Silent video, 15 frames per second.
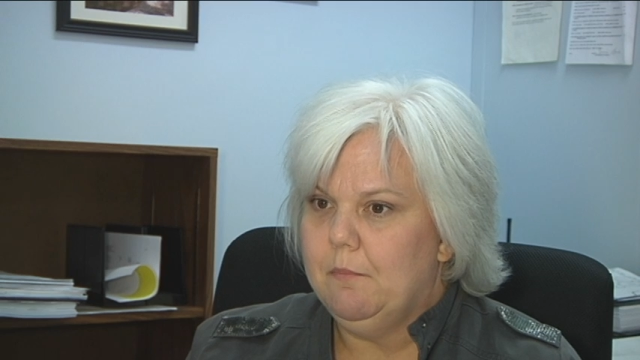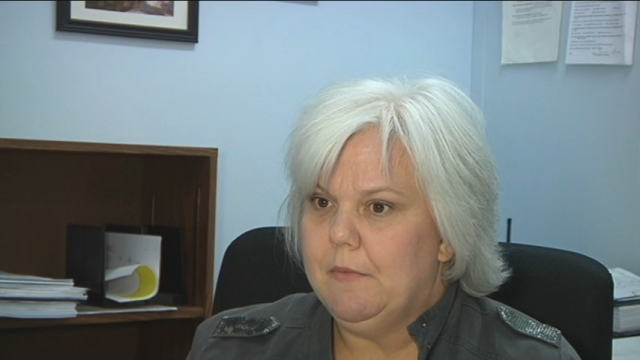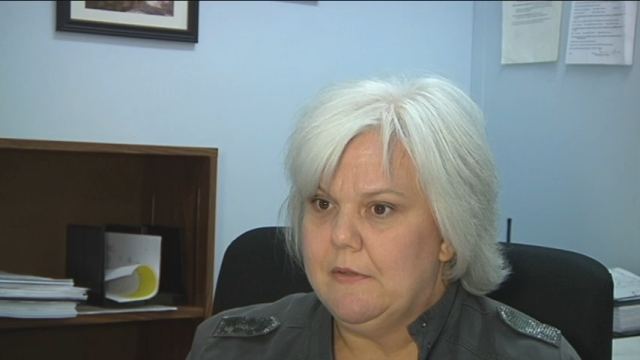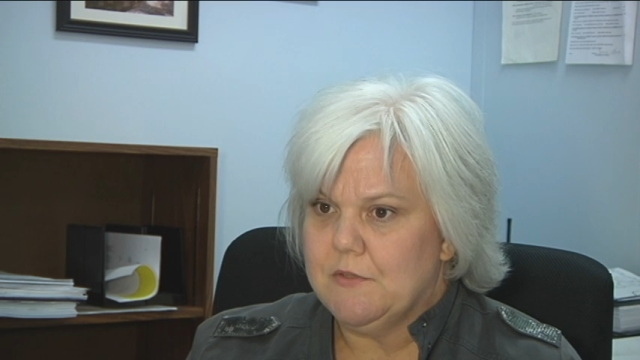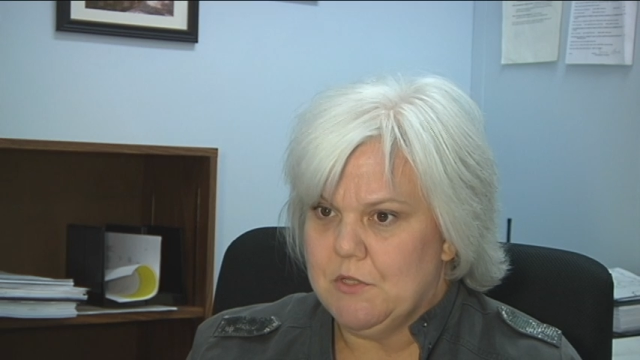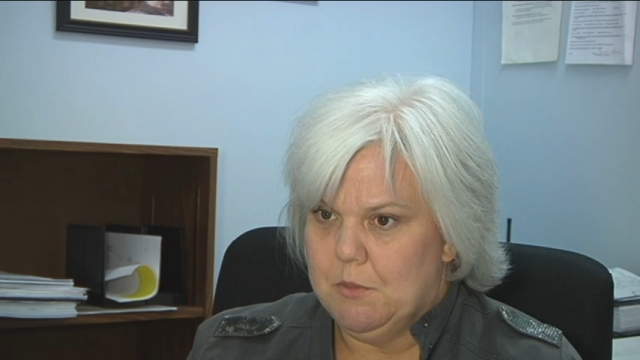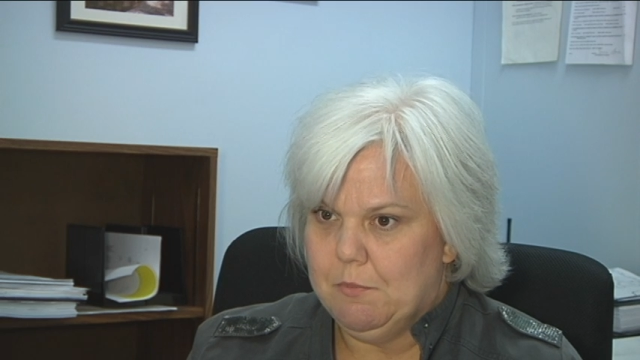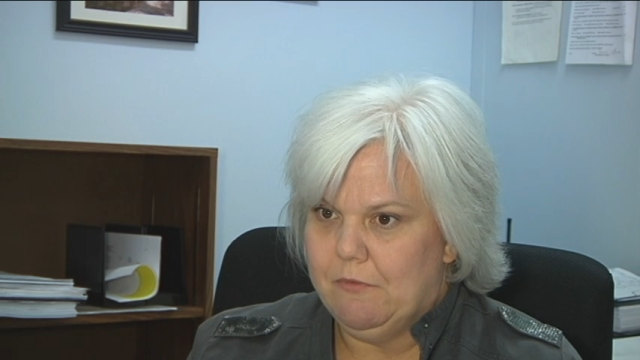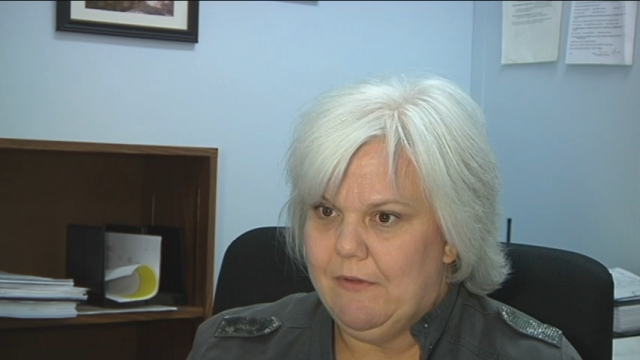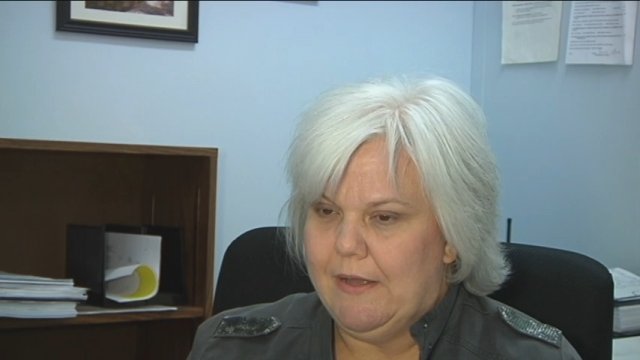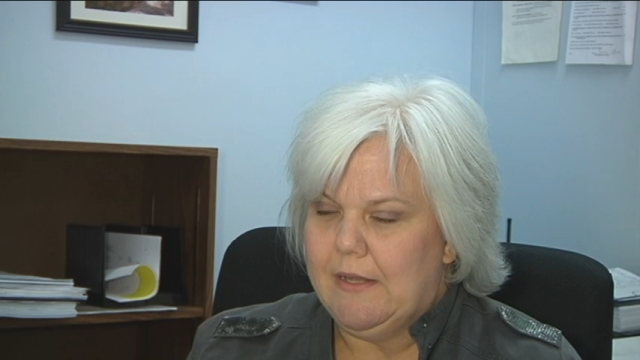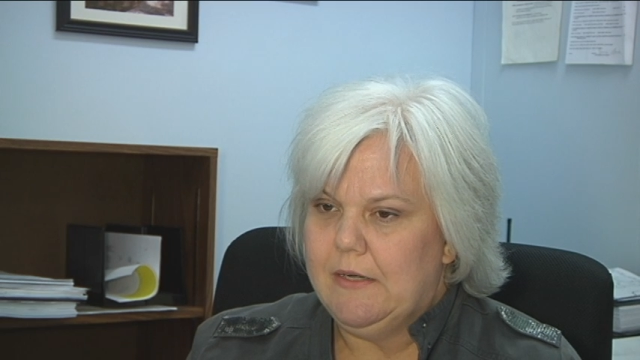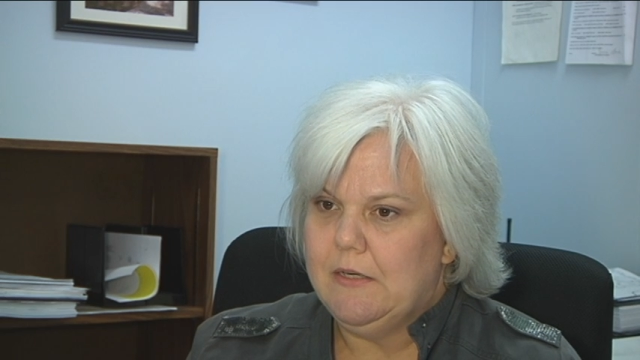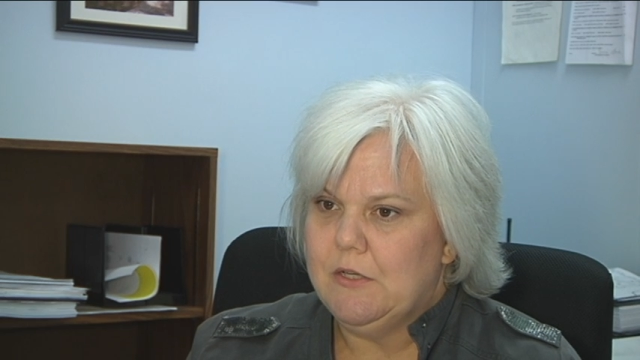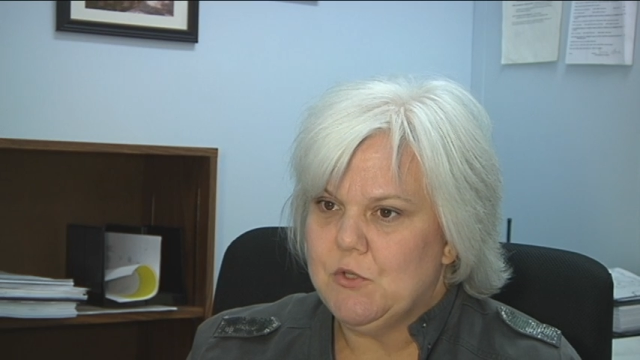It's going to
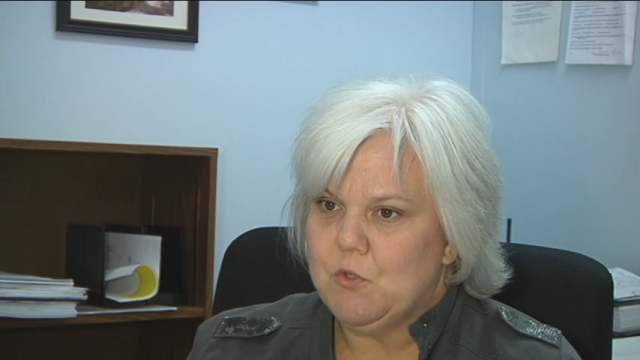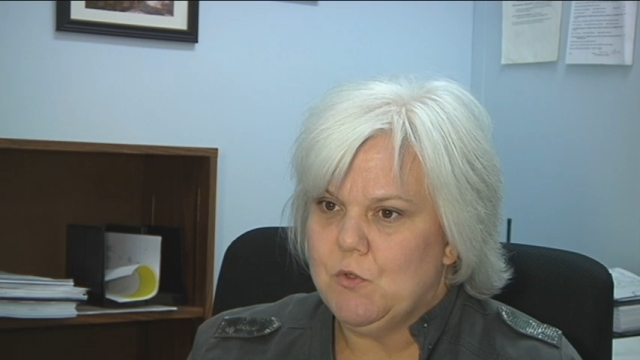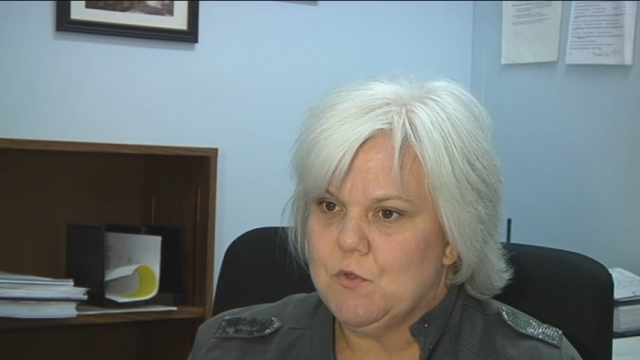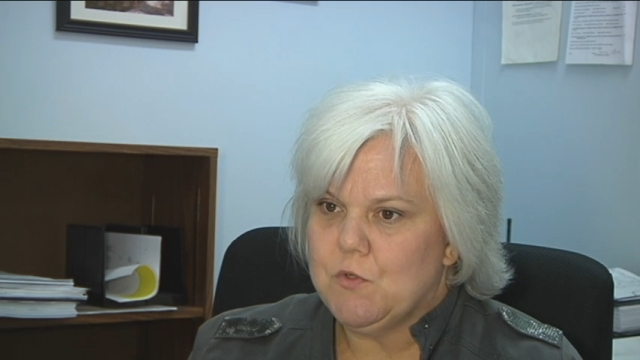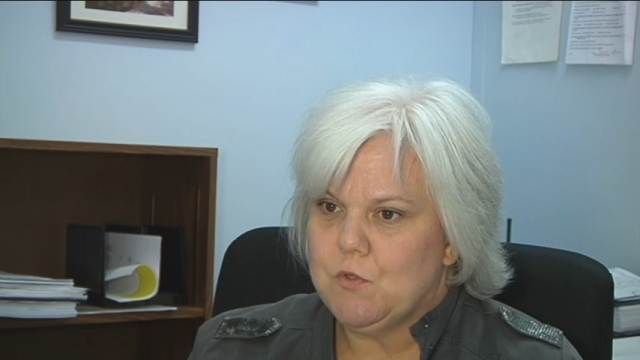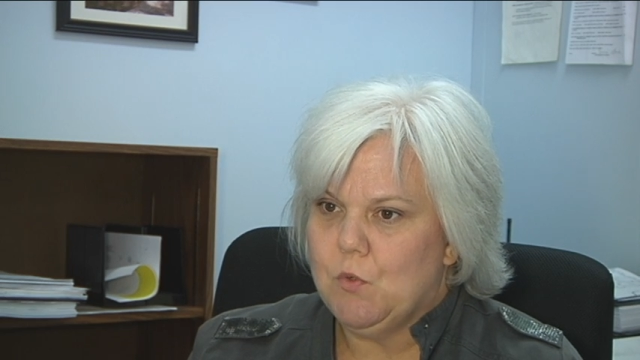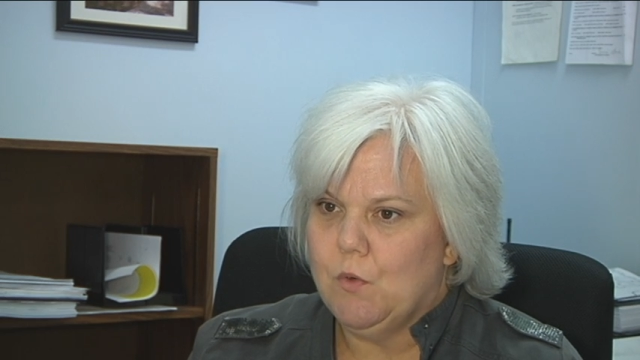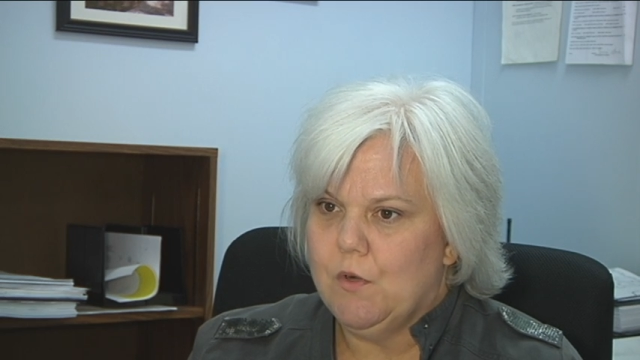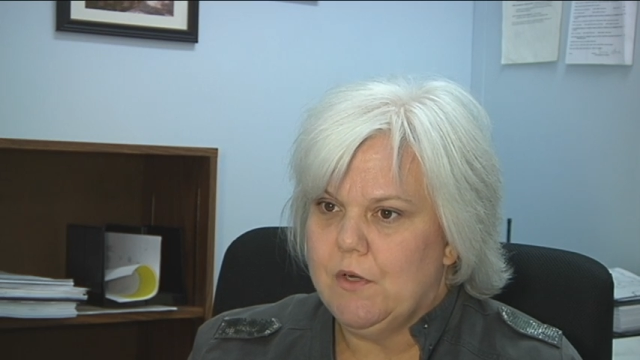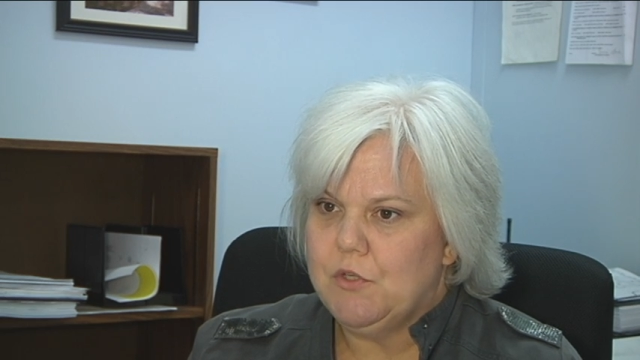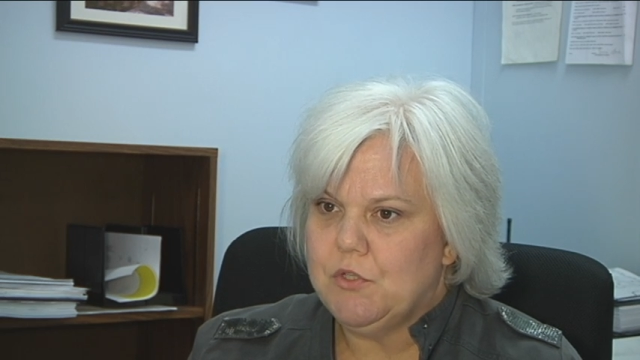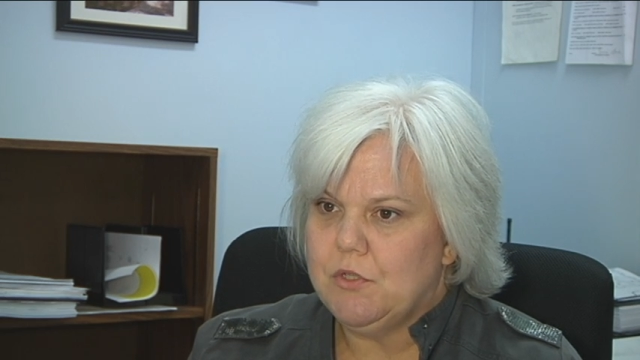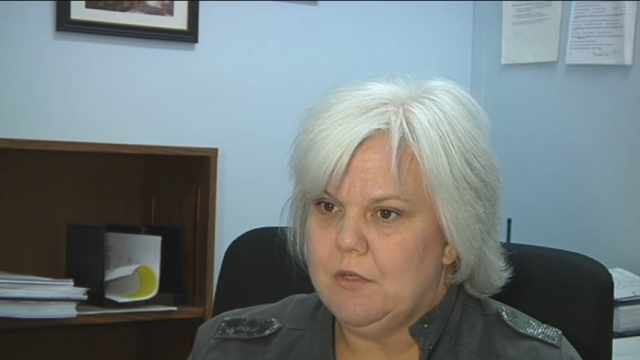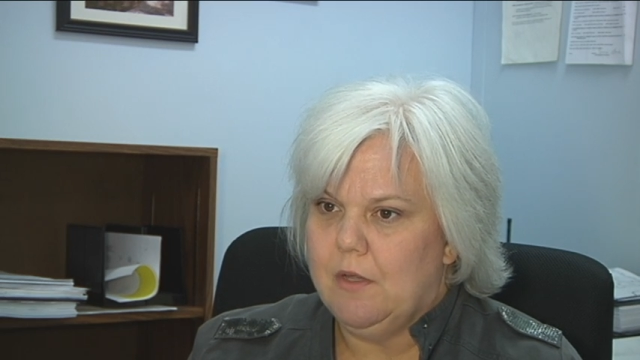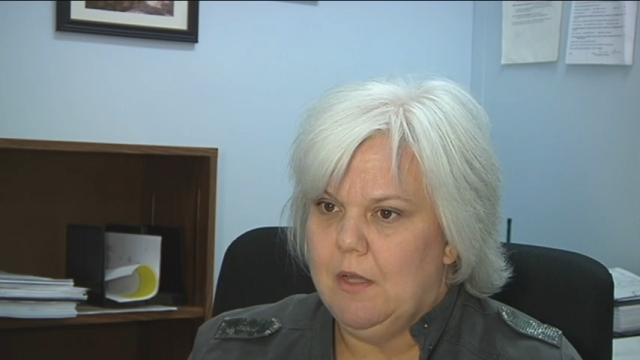provide additional
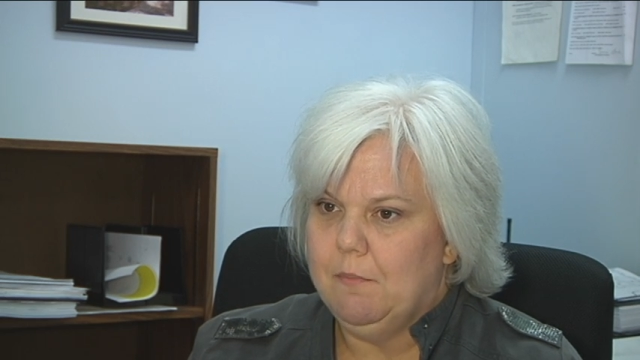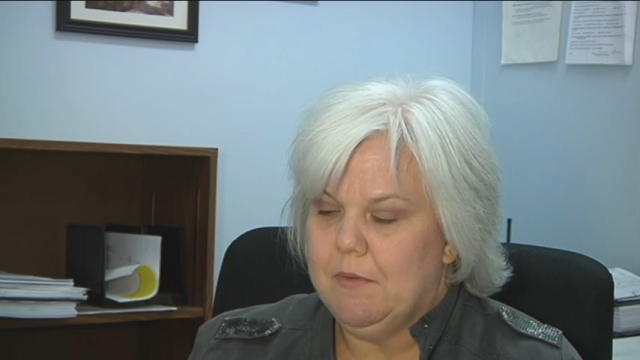storage,